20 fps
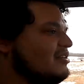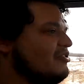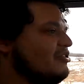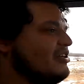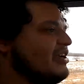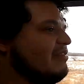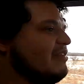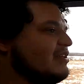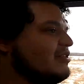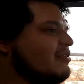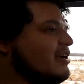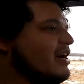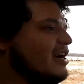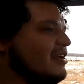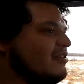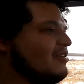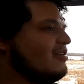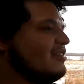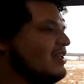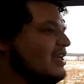you give it
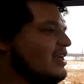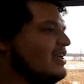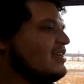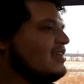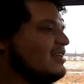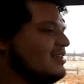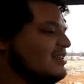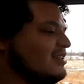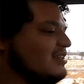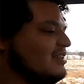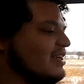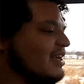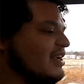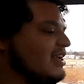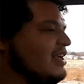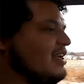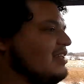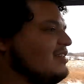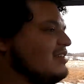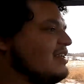throttle and like it
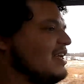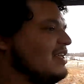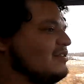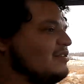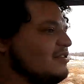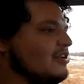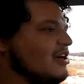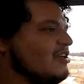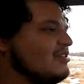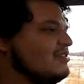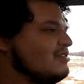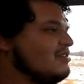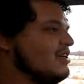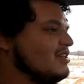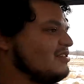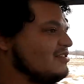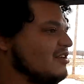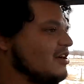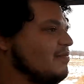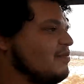hit that
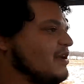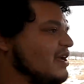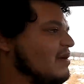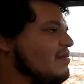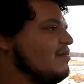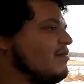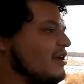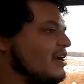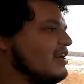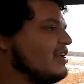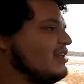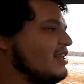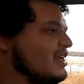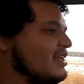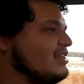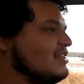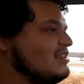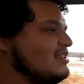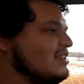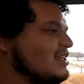2,000 RPM mark, and
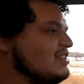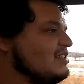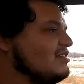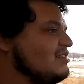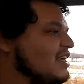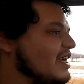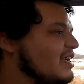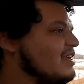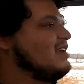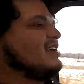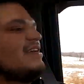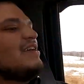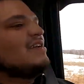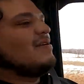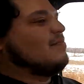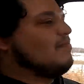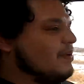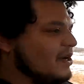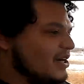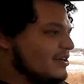like it just like
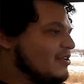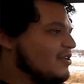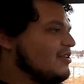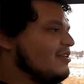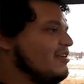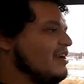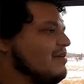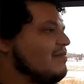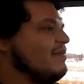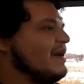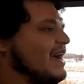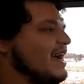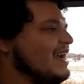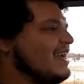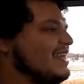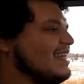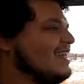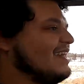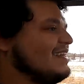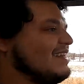buck all the way
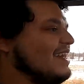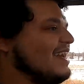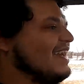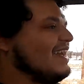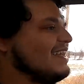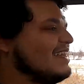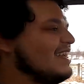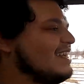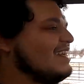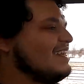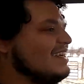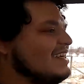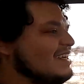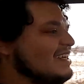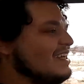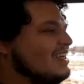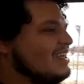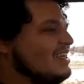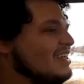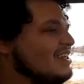back and like
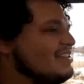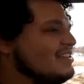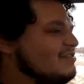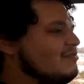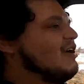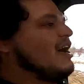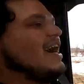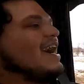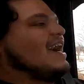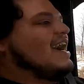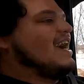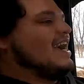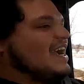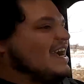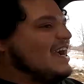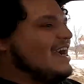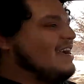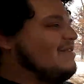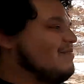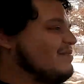it just
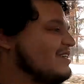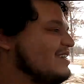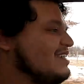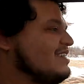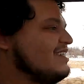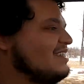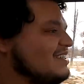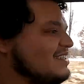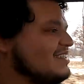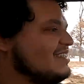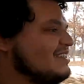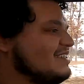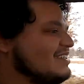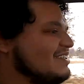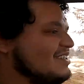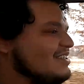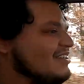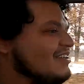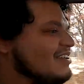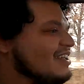wham.
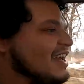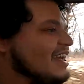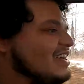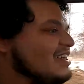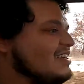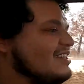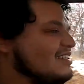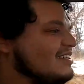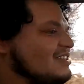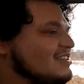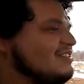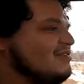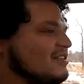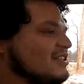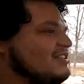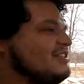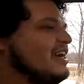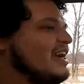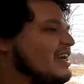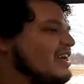So like
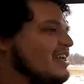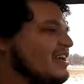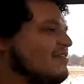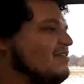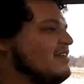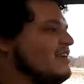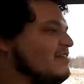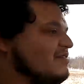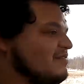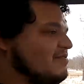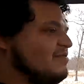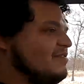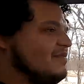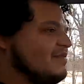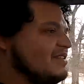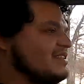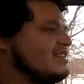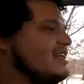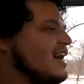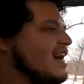when you try to get up like
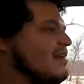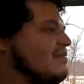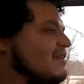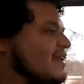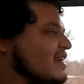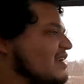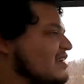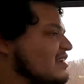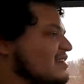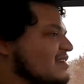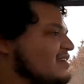from the stop, like